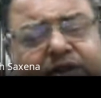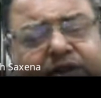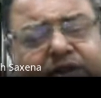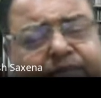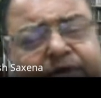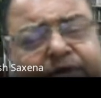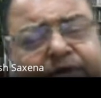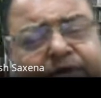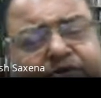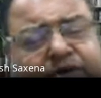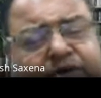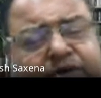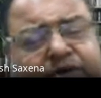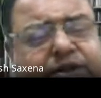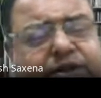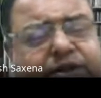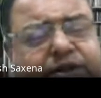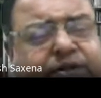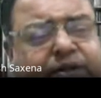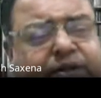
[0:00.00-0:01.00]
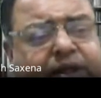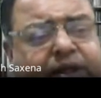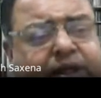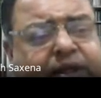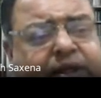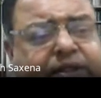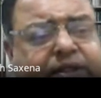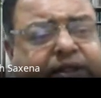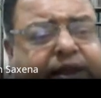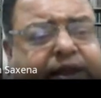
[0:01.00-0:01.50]
opportunities
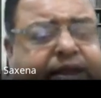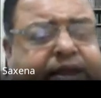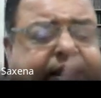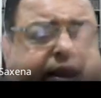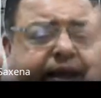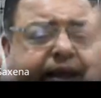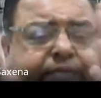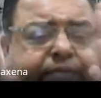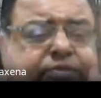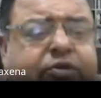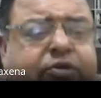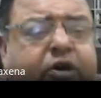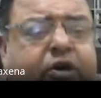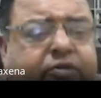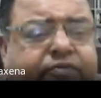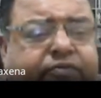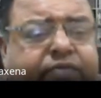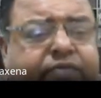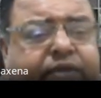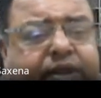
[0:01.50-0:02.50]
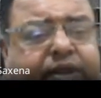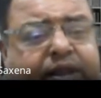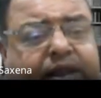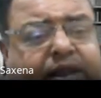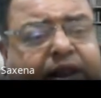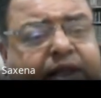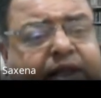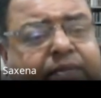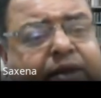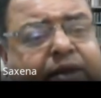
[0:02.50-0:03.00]
that can absorb
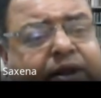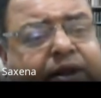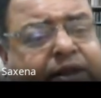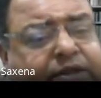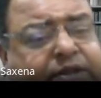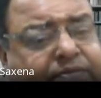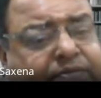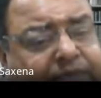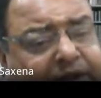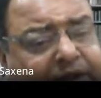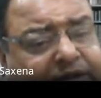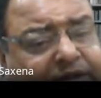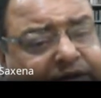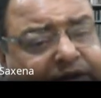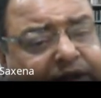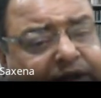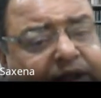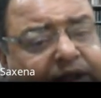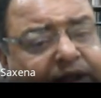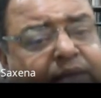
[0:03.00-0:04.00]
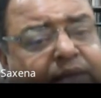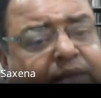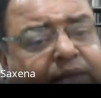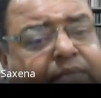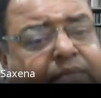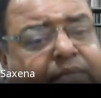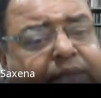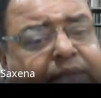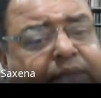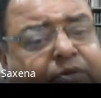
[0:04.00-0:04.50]
labor displaced
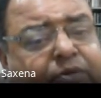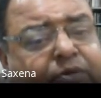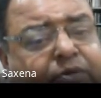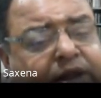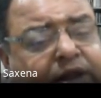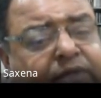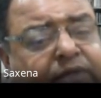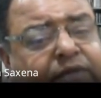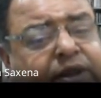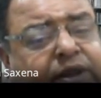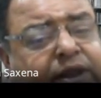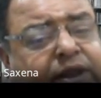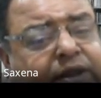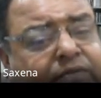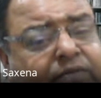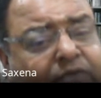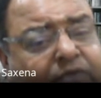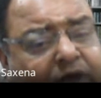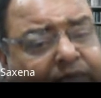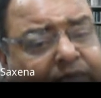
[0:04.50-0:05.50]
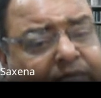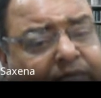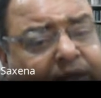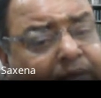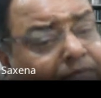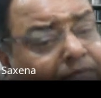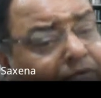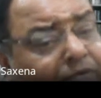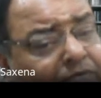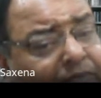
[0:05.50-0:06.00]
by productivity in work
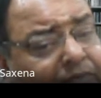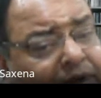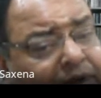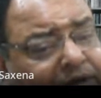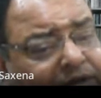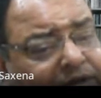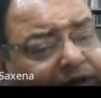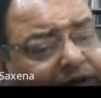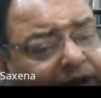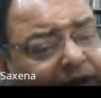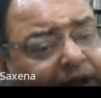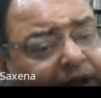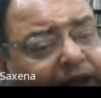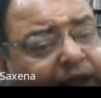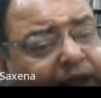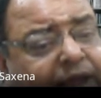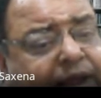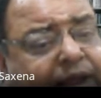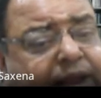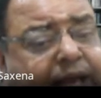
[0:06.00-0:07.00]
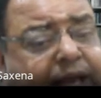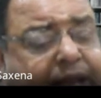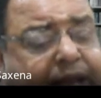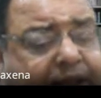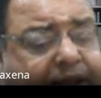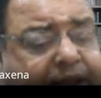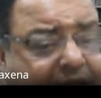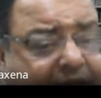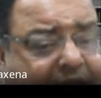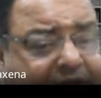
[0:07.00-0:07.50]
improvements in
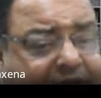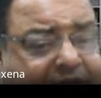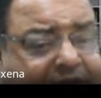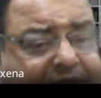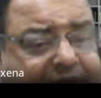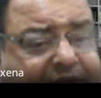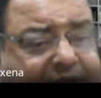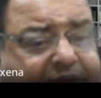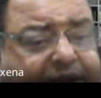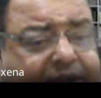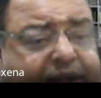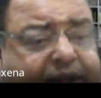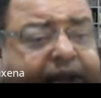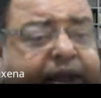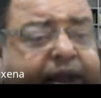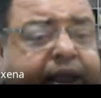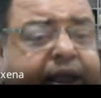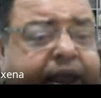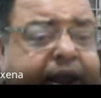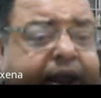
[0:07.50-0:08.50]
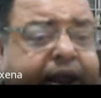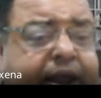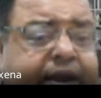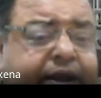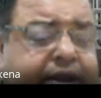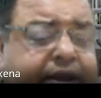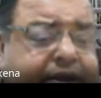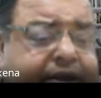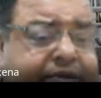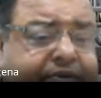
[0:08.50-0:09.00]
agriculture and
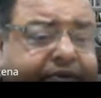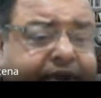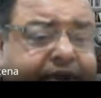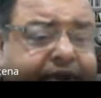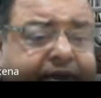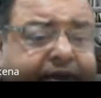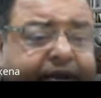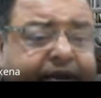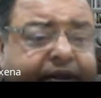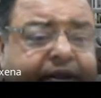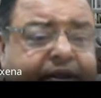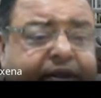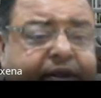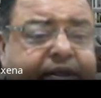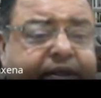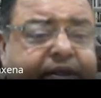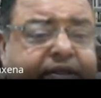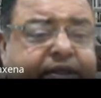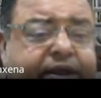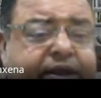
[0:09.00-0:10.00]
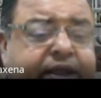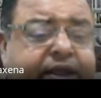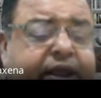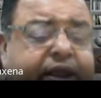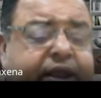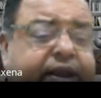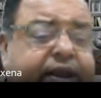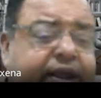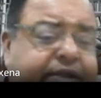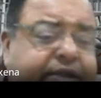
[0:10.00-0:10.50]
industry that are
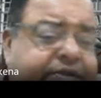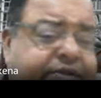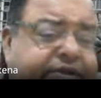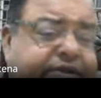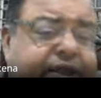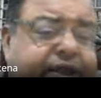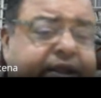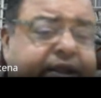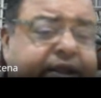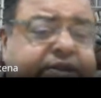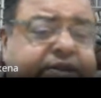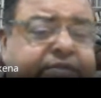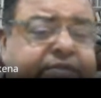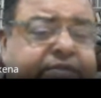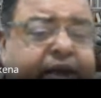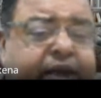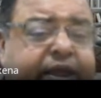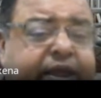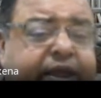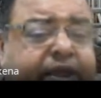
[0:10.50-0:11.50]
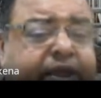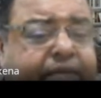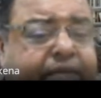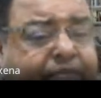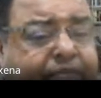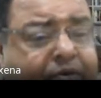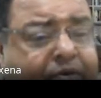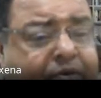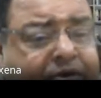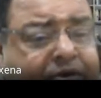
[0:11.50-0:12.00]
less challenged by
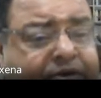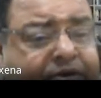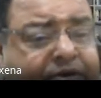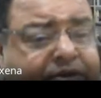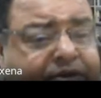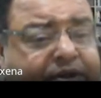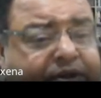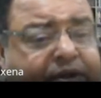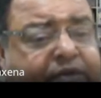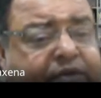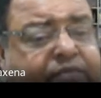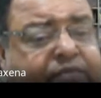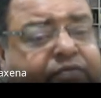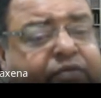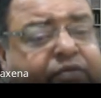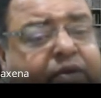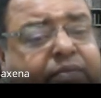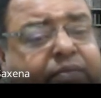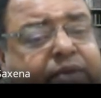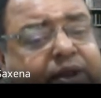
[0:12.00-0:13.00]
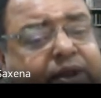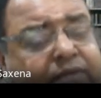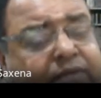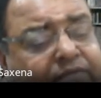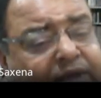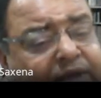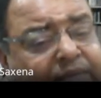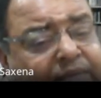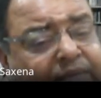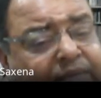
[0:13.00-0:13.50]
imports from
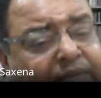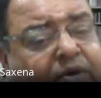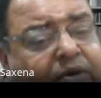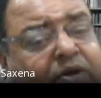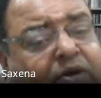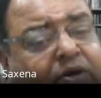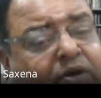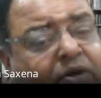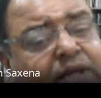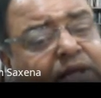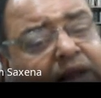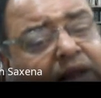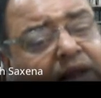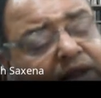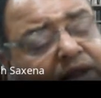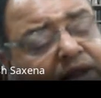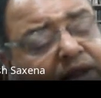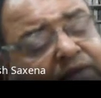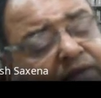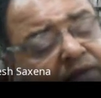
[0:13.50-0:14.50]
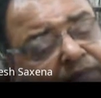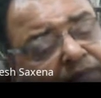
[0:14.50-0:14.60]
developed or the developing